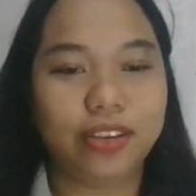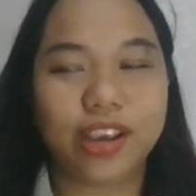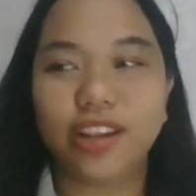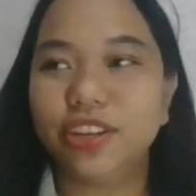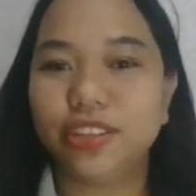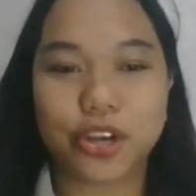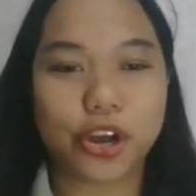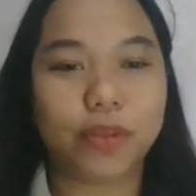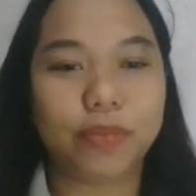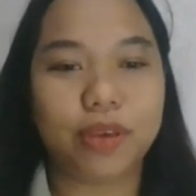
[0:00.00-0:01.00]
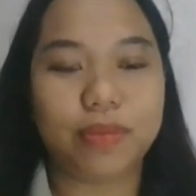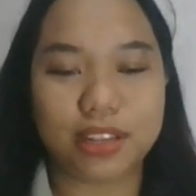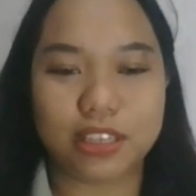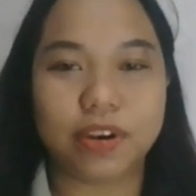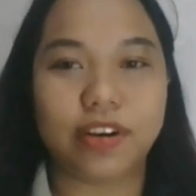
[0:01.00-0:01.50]
can just call me
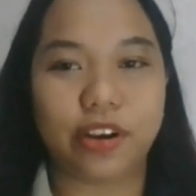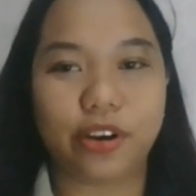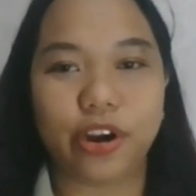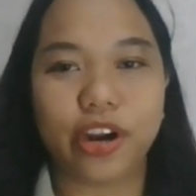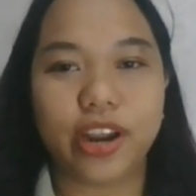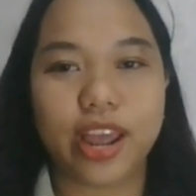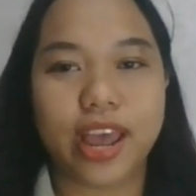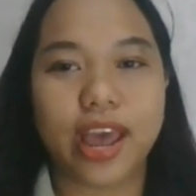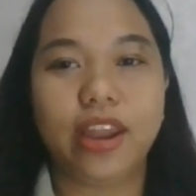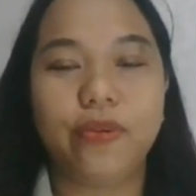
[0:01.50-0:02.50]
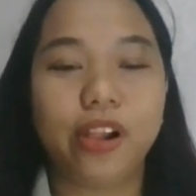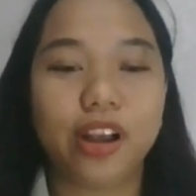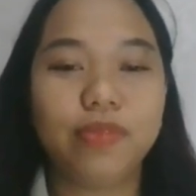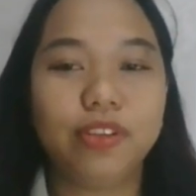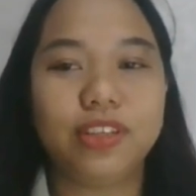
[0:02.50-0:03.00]
Miss Mareecor and
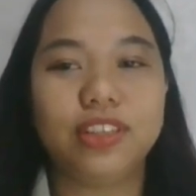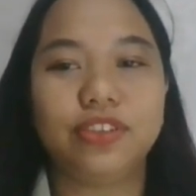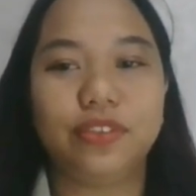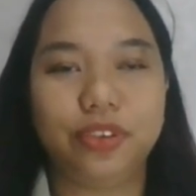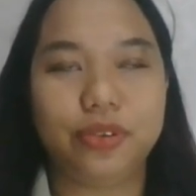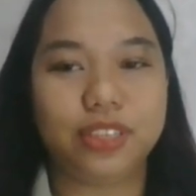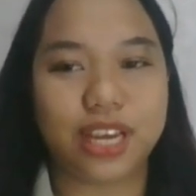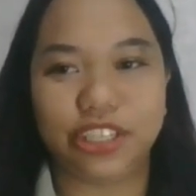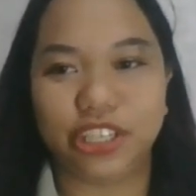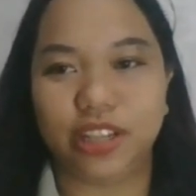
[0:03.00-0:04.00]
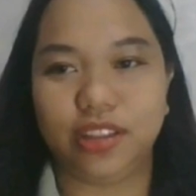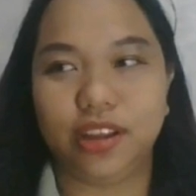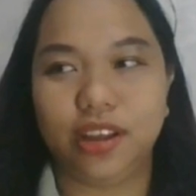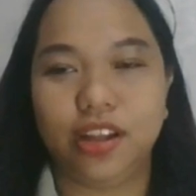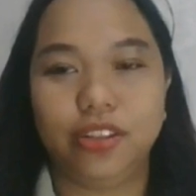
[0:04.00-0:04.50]
welcome to this review session.
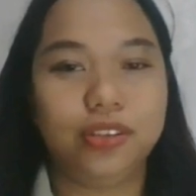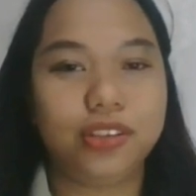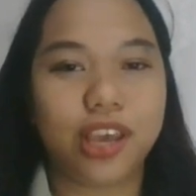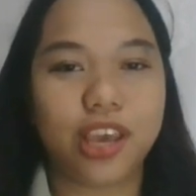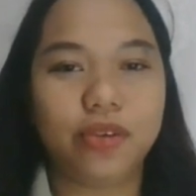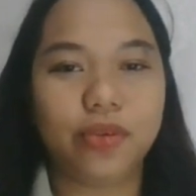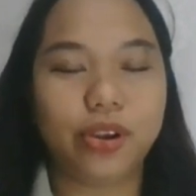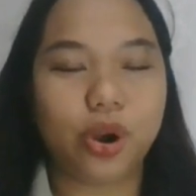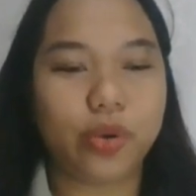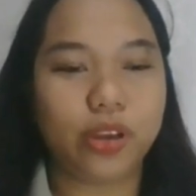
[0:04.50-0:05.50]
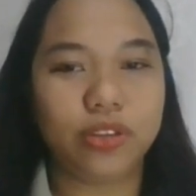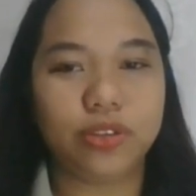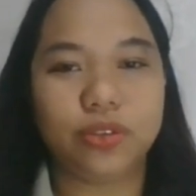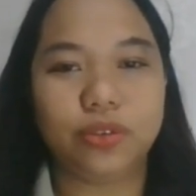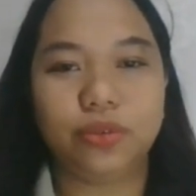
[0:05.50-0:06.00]
Today we're going
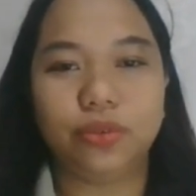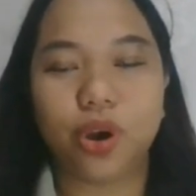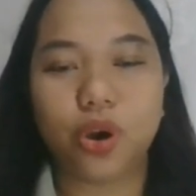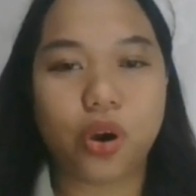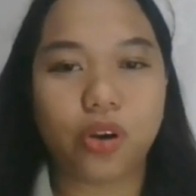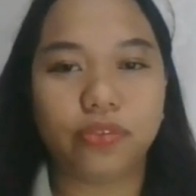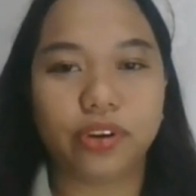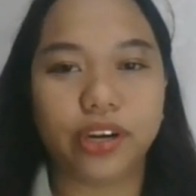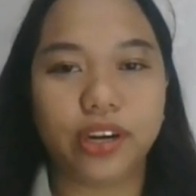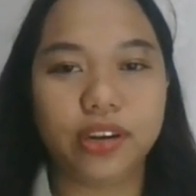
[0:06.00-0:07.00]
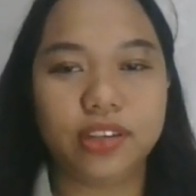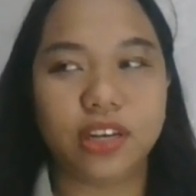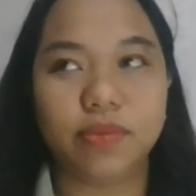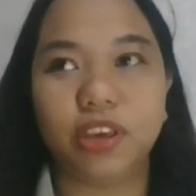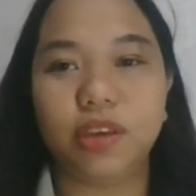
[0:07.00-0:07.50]
to go over
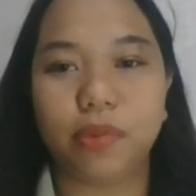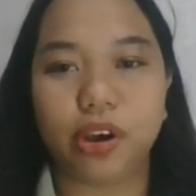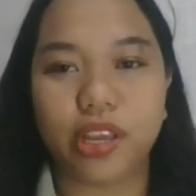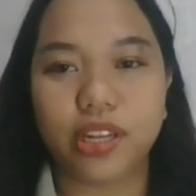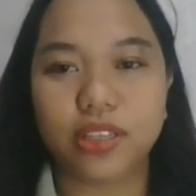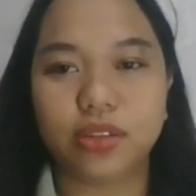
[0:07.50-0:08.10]
some key points